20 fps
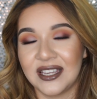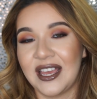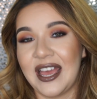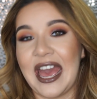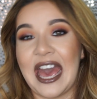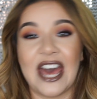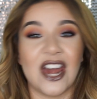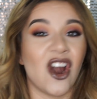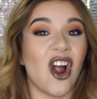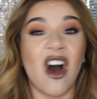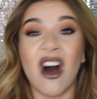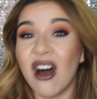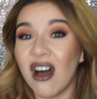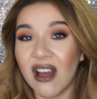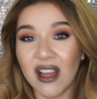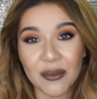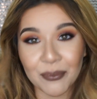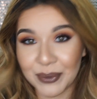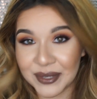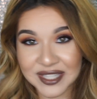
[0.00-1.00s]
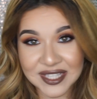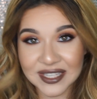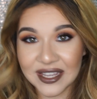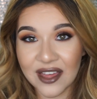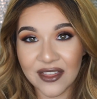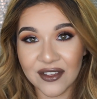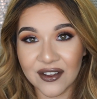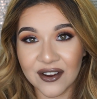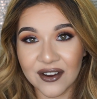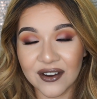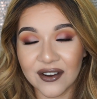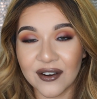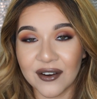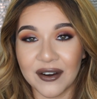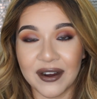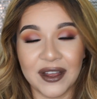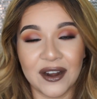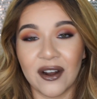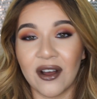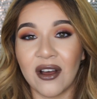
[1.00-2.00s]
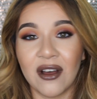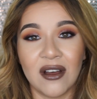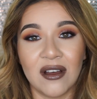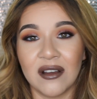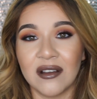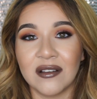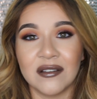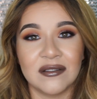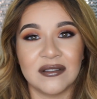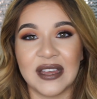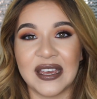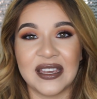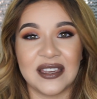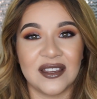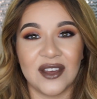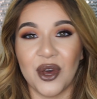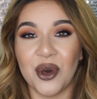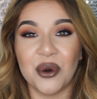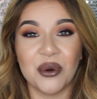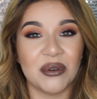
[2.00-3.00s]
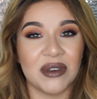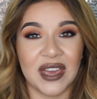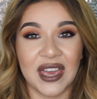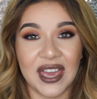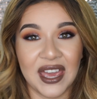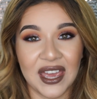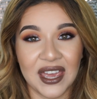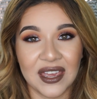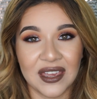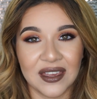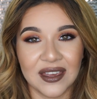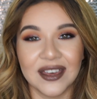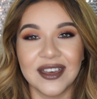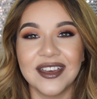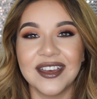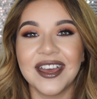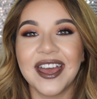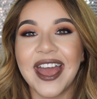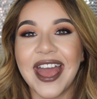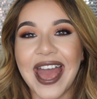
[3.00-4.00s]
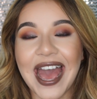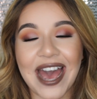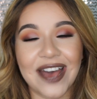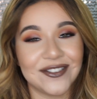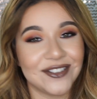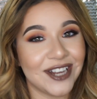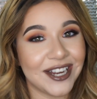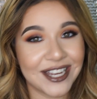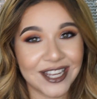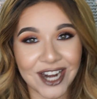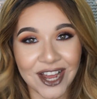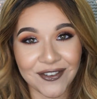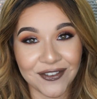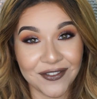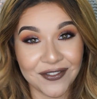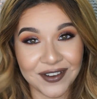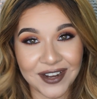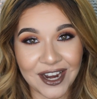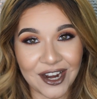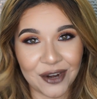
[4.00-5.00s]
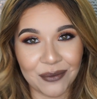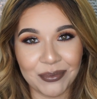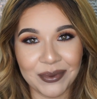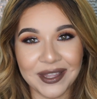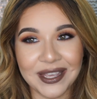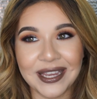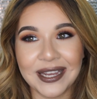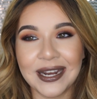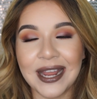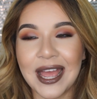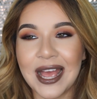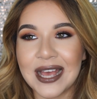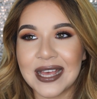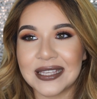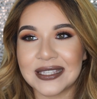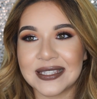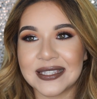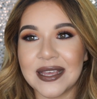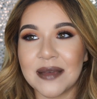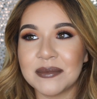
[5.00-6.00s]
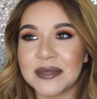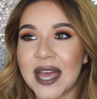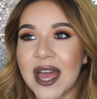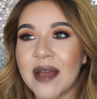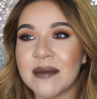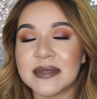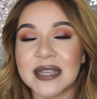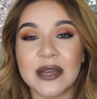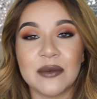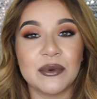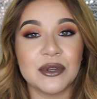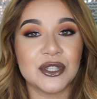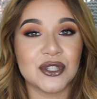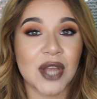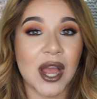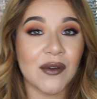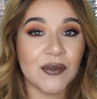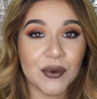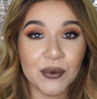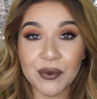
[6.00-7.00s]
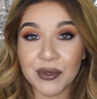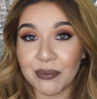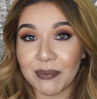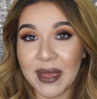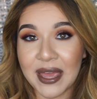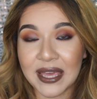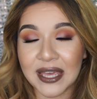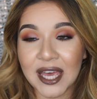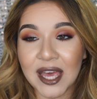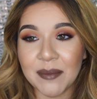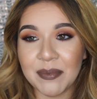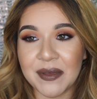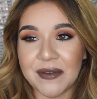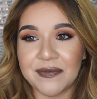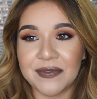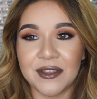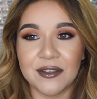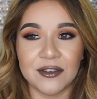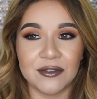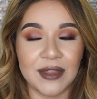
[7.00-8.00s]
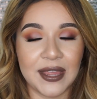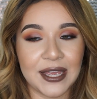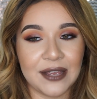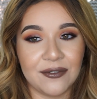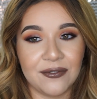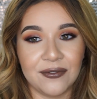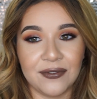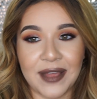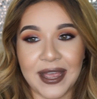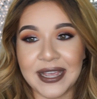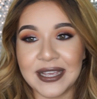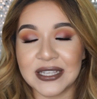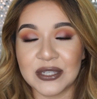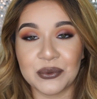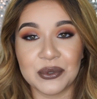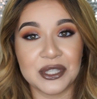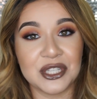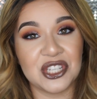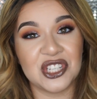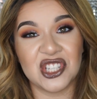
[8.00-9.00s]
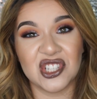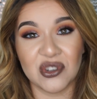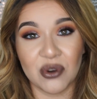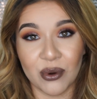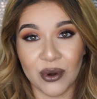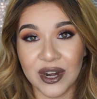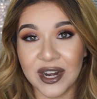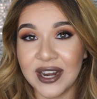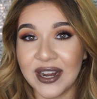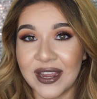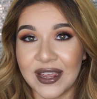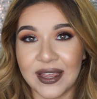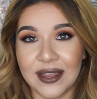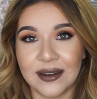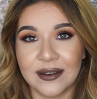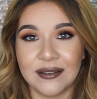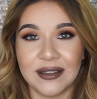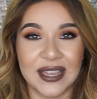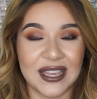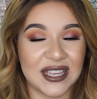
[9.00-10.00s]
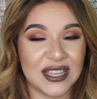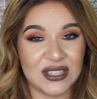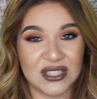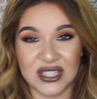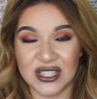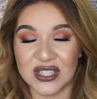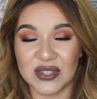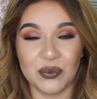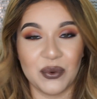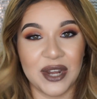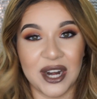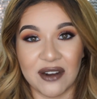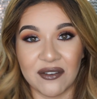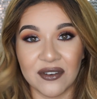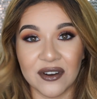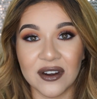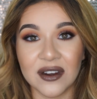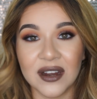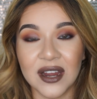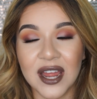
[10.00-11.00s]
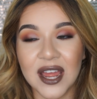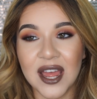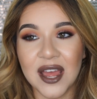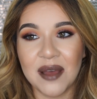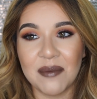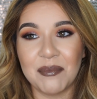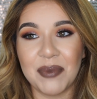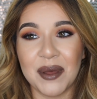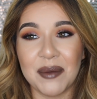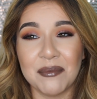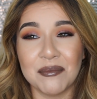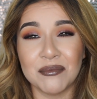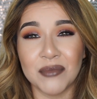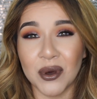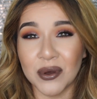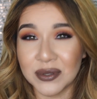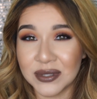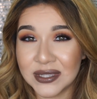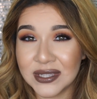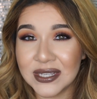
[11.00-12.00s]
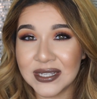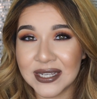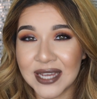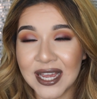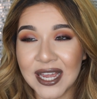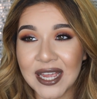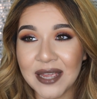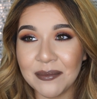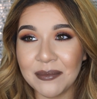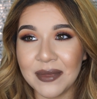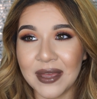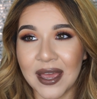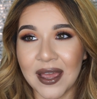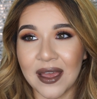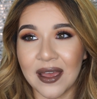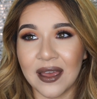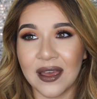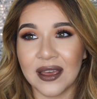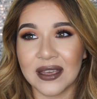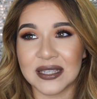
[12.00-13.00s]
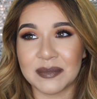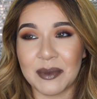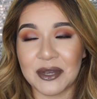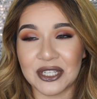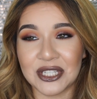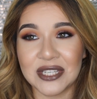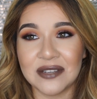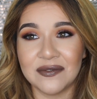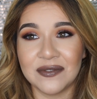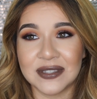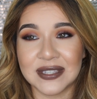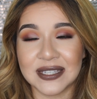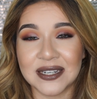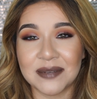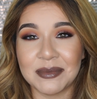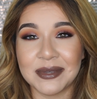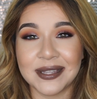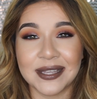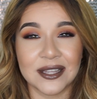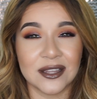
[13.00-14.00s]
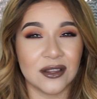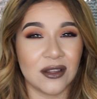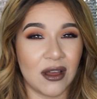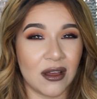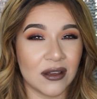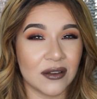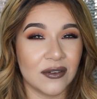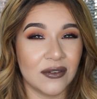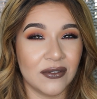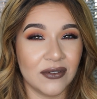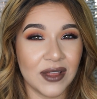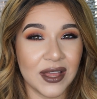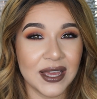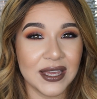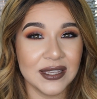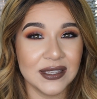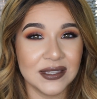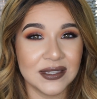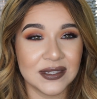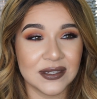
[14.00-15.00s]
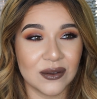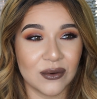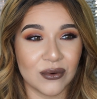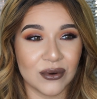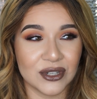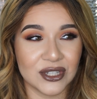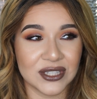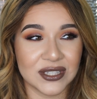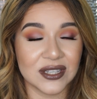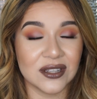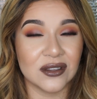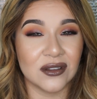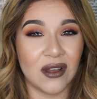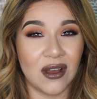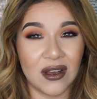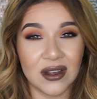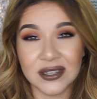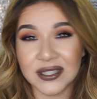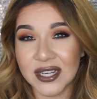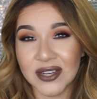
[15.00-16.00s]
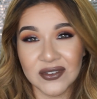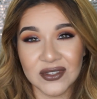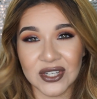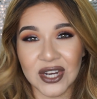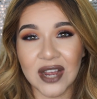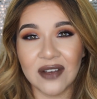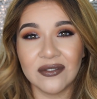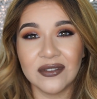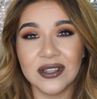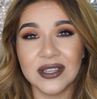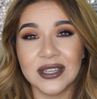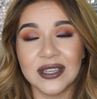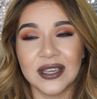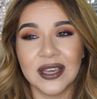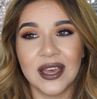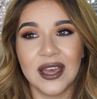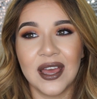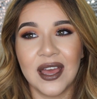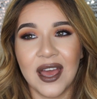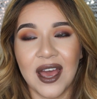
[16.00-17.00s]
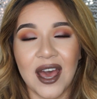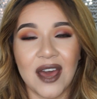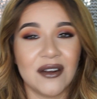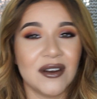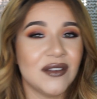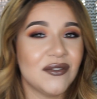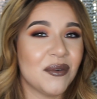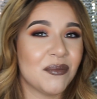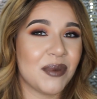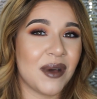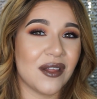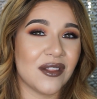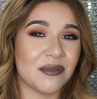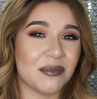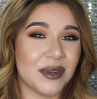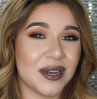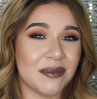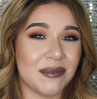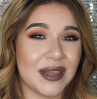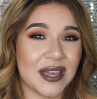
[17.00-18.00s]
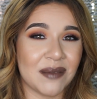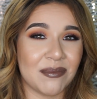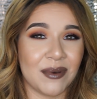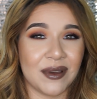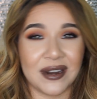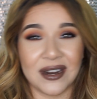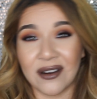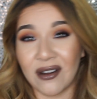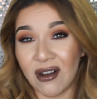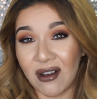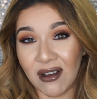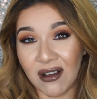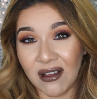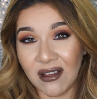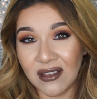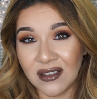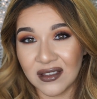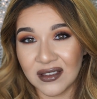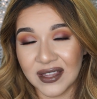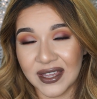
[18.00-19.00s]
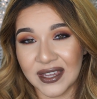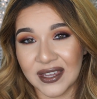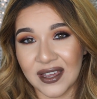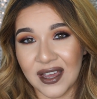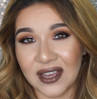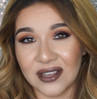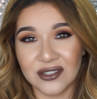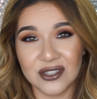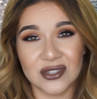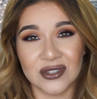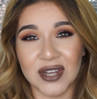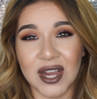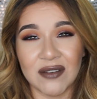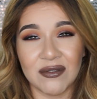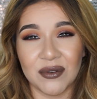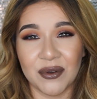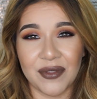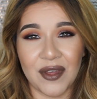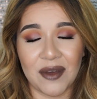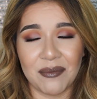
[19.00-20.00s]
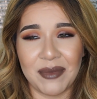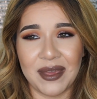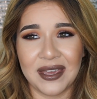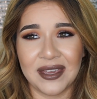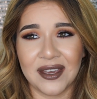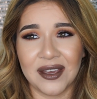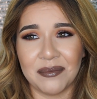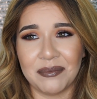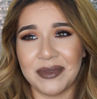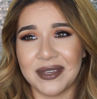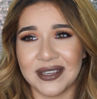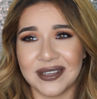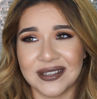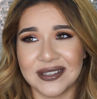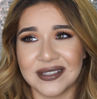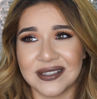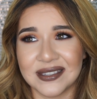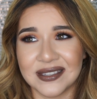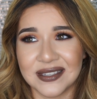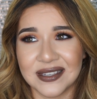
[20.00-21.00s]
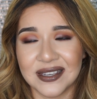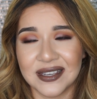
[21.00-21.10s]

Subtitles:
at all put together or at all like okay after I get off of an airplane. Sometimes I will travel with makeup if the like flight is really short and like it's just whatever, but most of the time, especially if it's gonna be like long flights or just a long day of traveling, I don't even bother putting makeup on at all. Like I'll just travel without makeup because